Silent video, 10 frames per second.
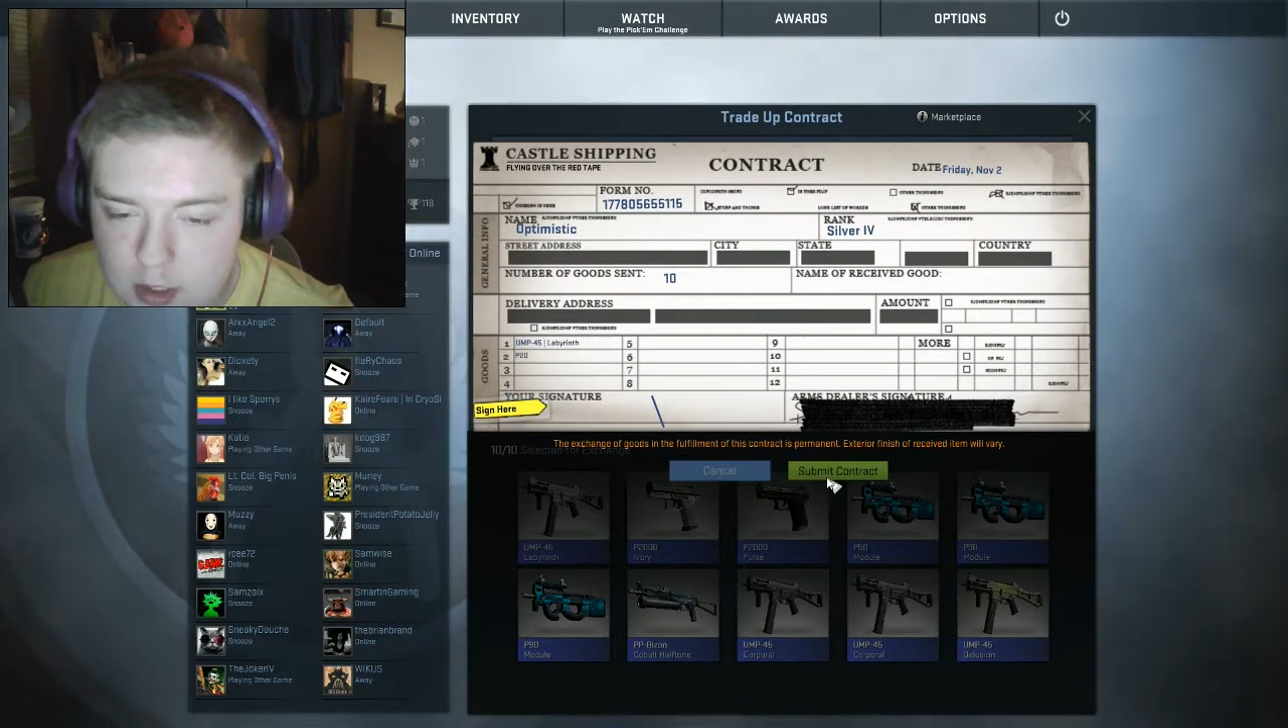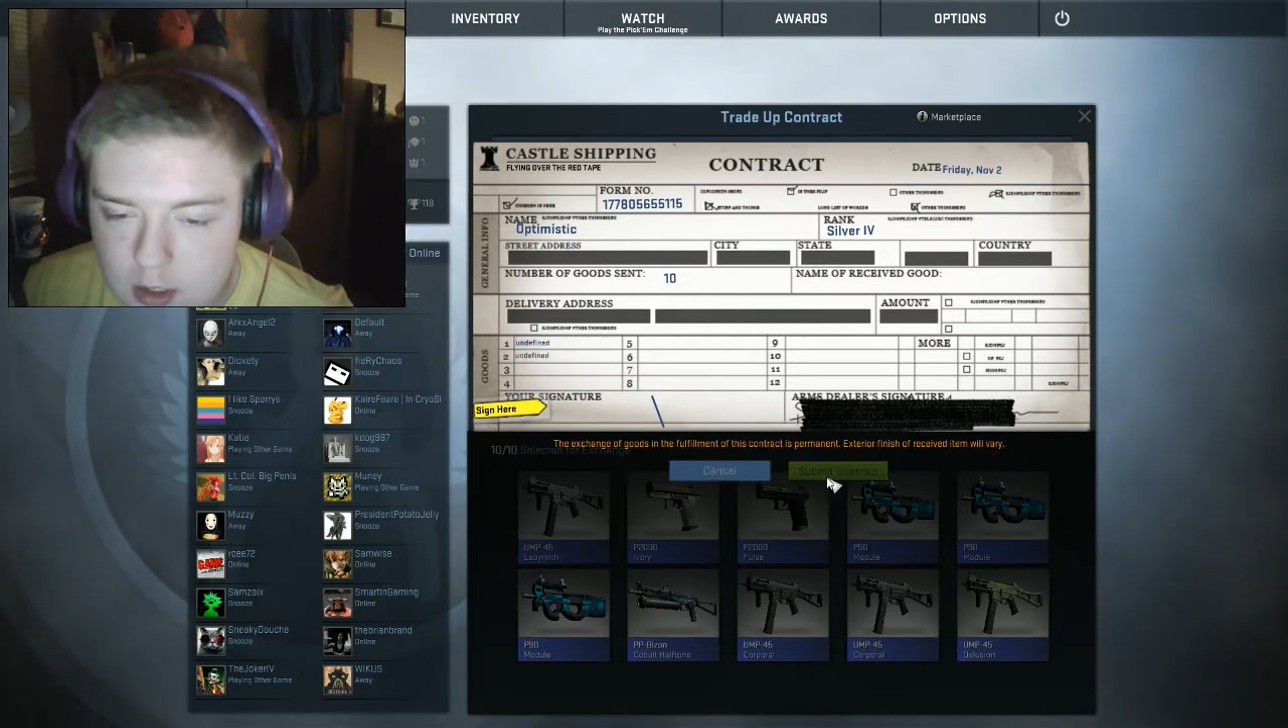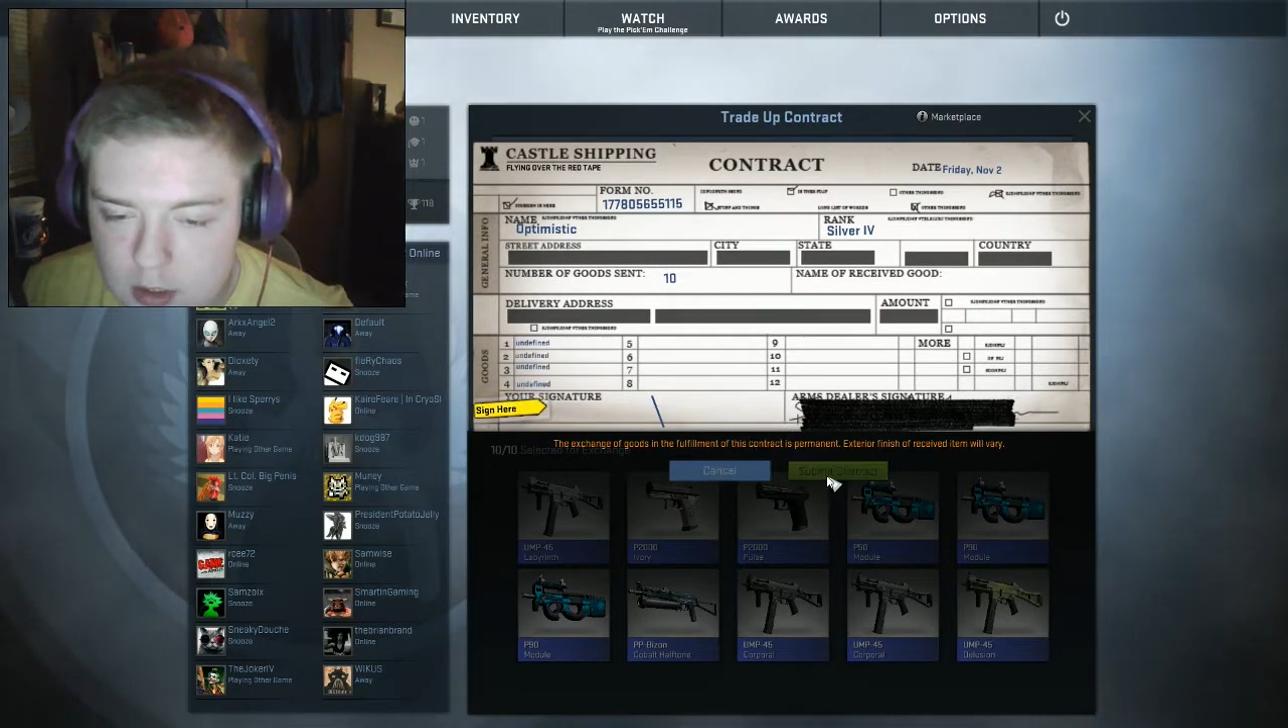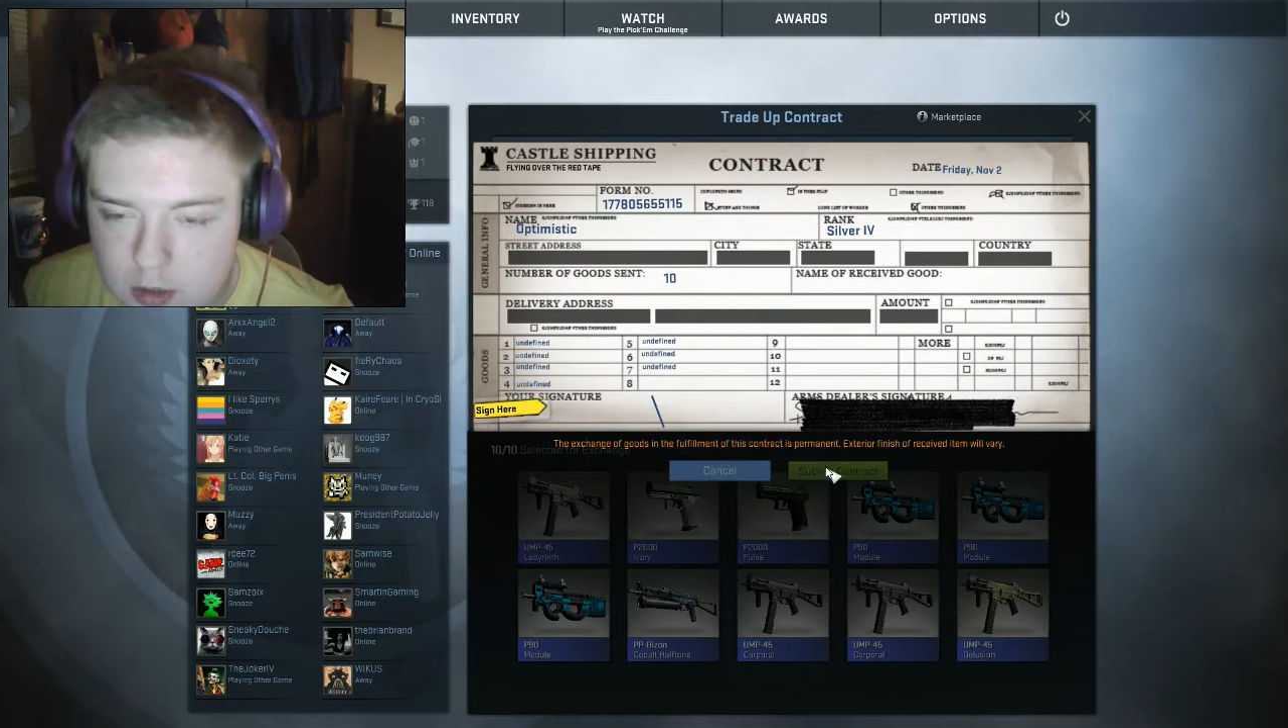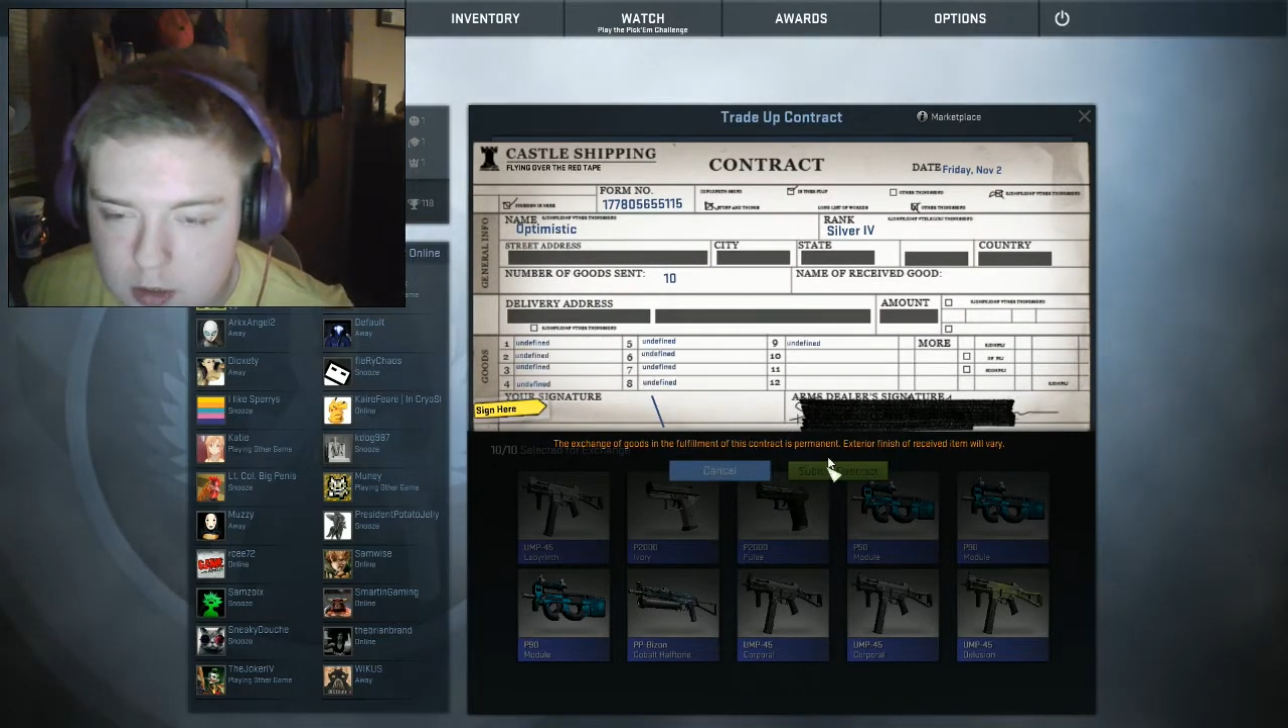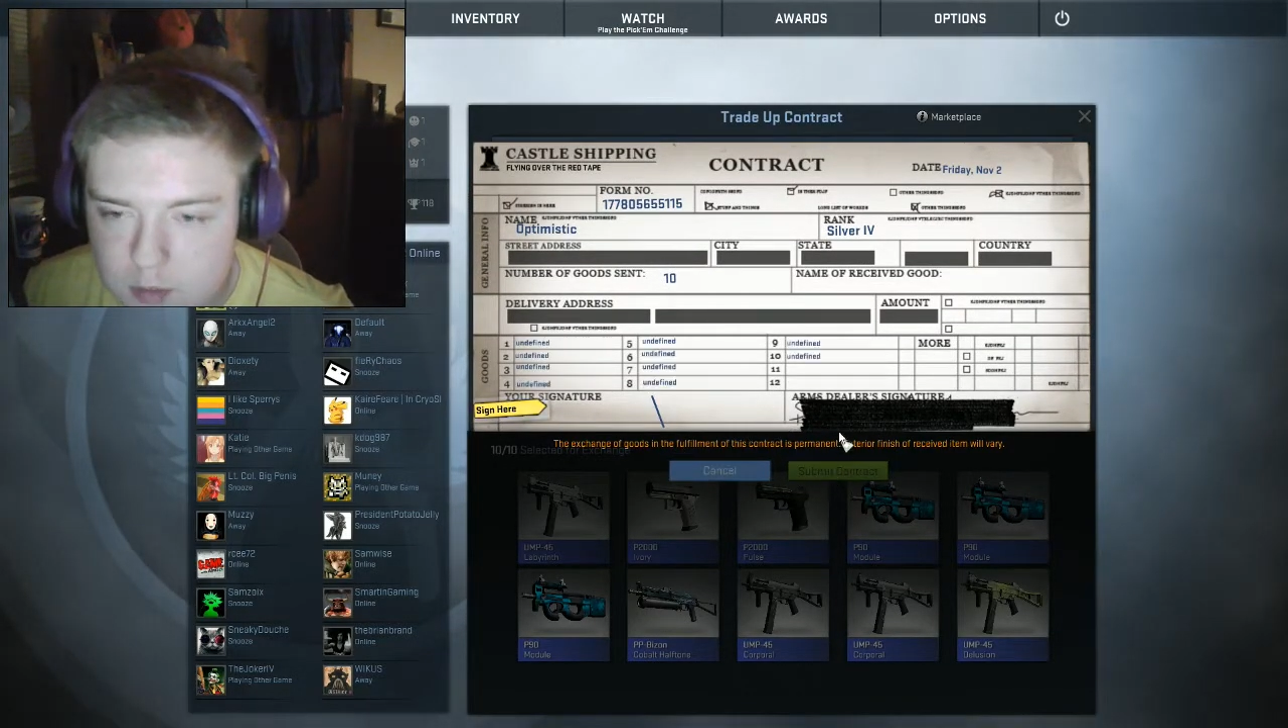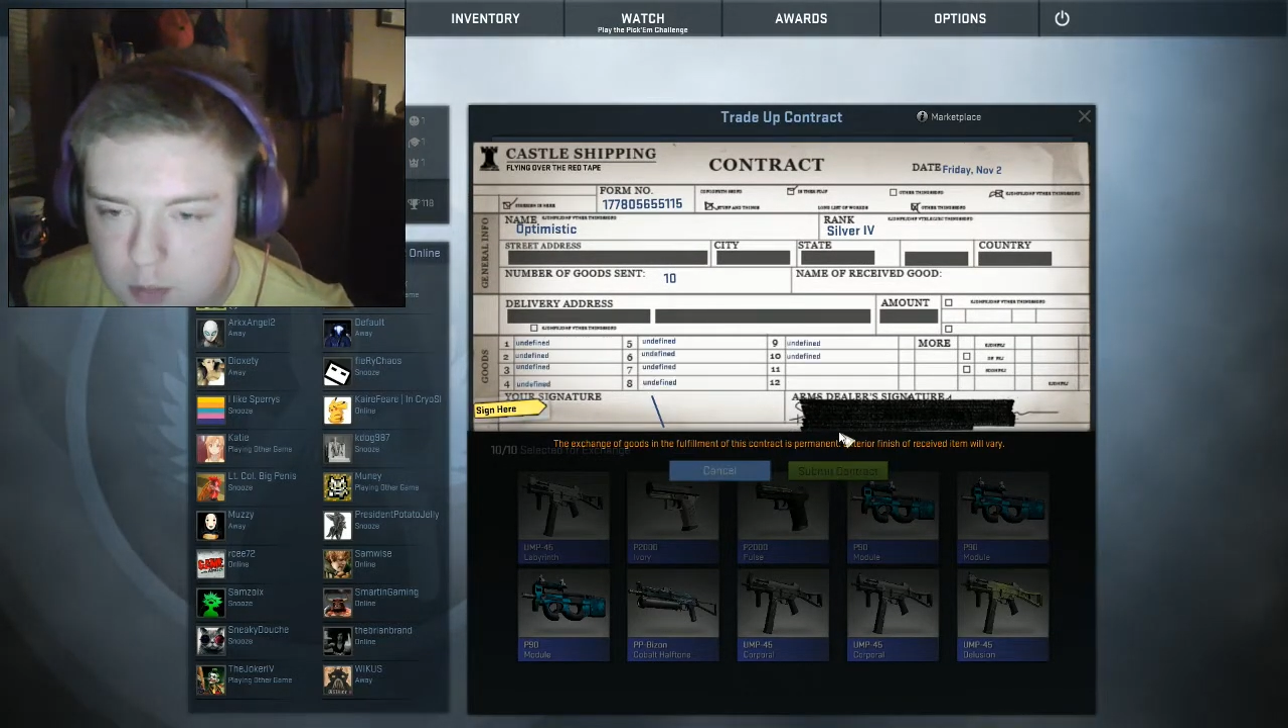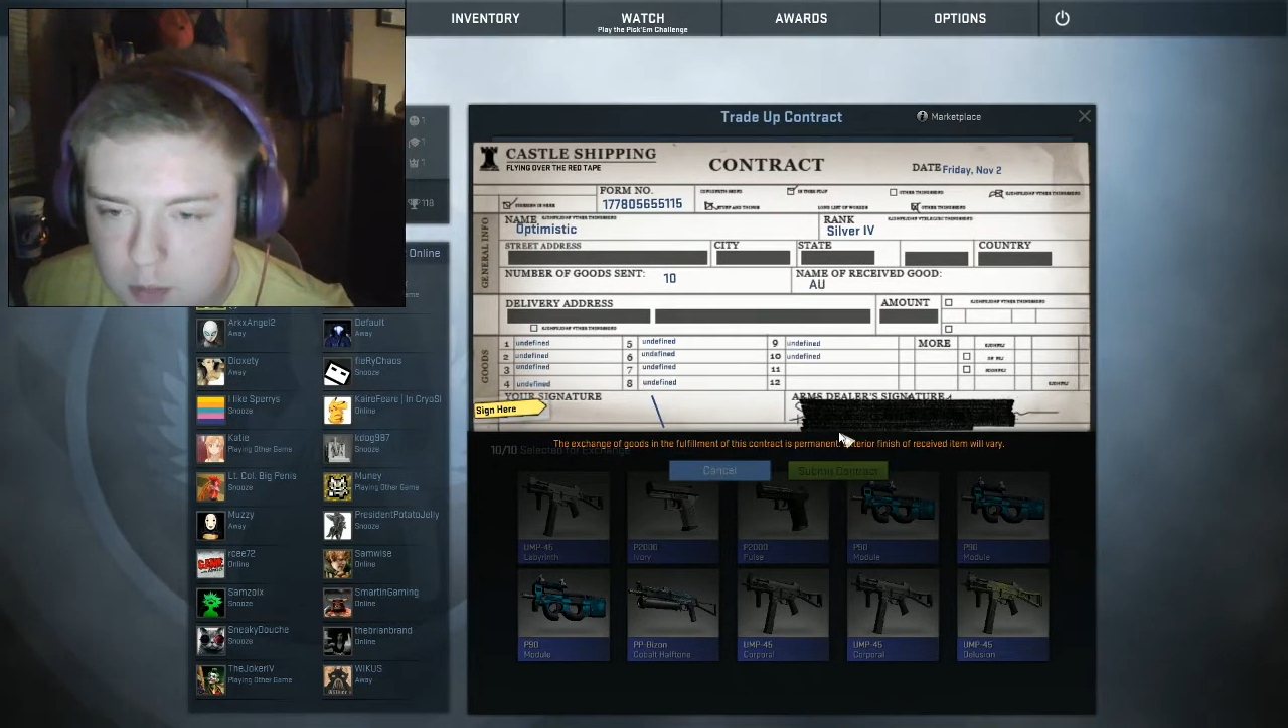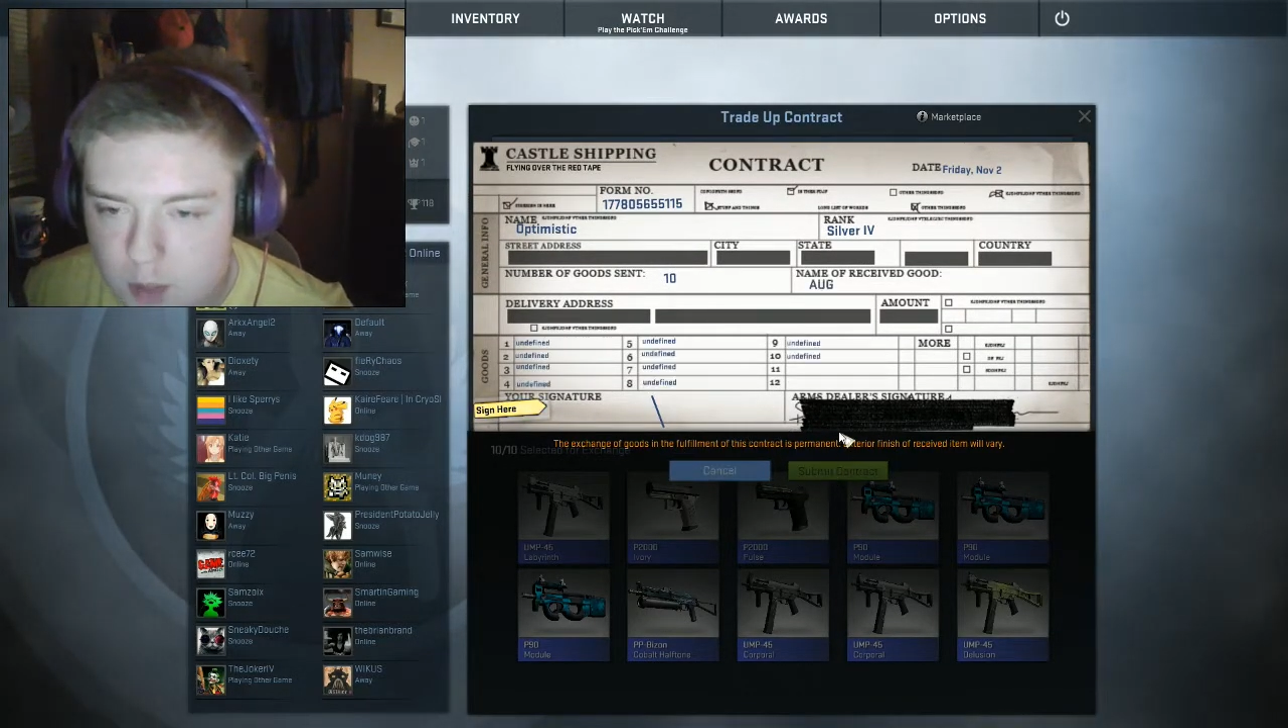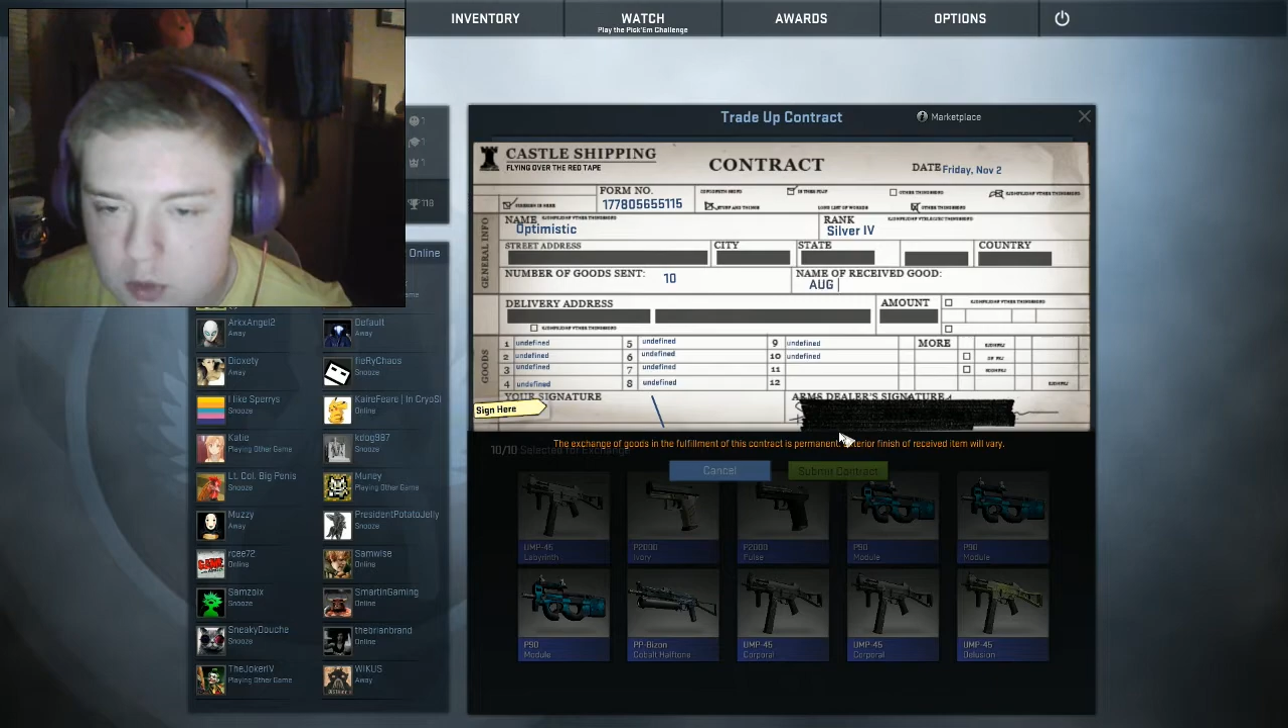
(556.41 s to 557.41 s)
It's
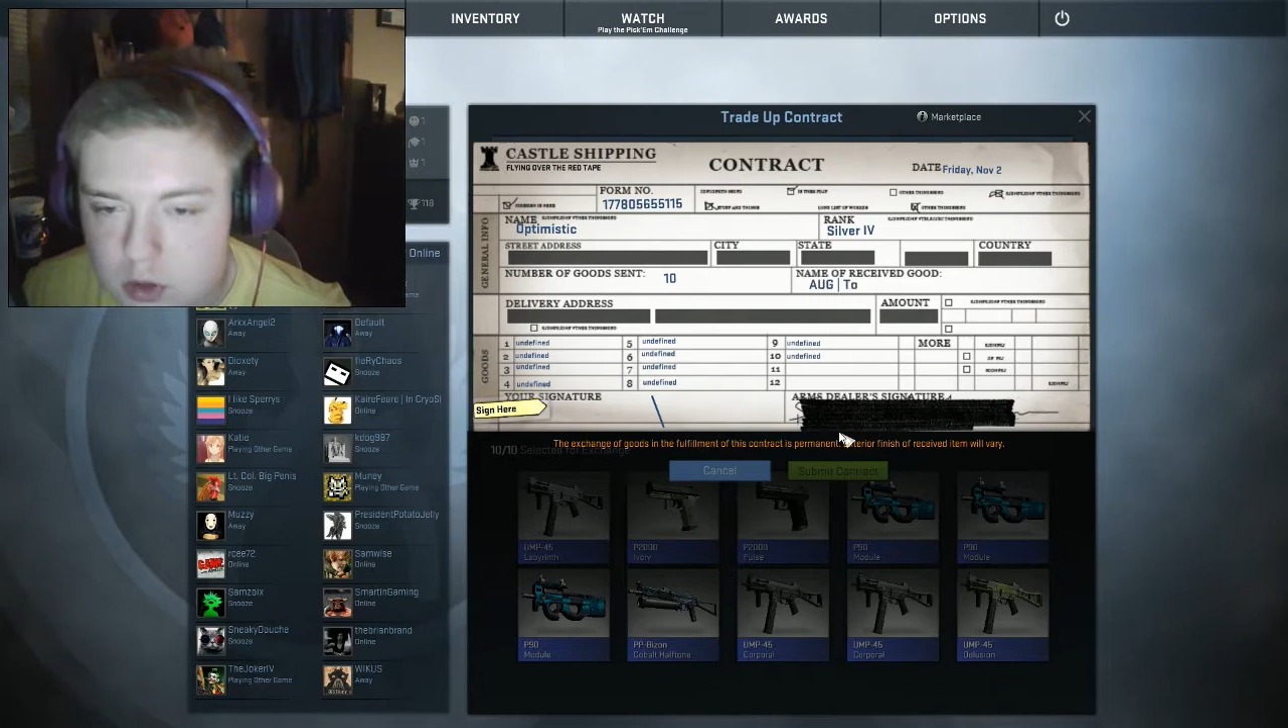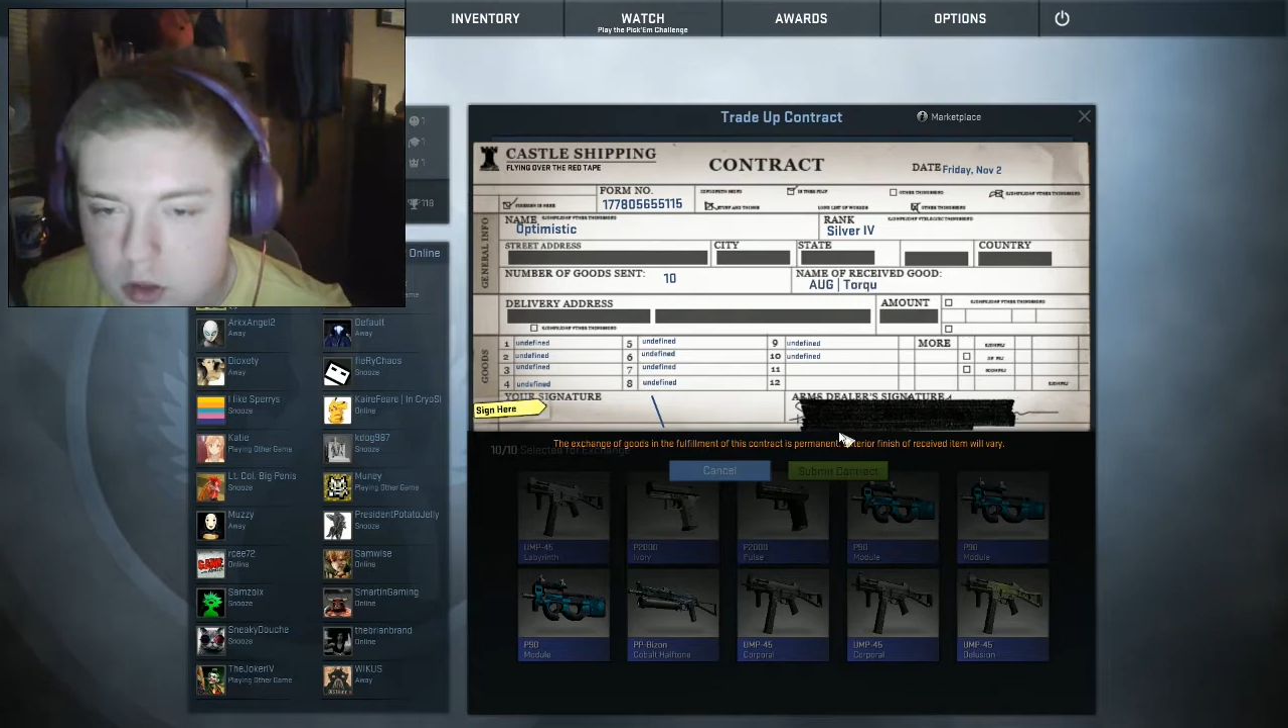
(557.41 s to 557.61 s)
purple.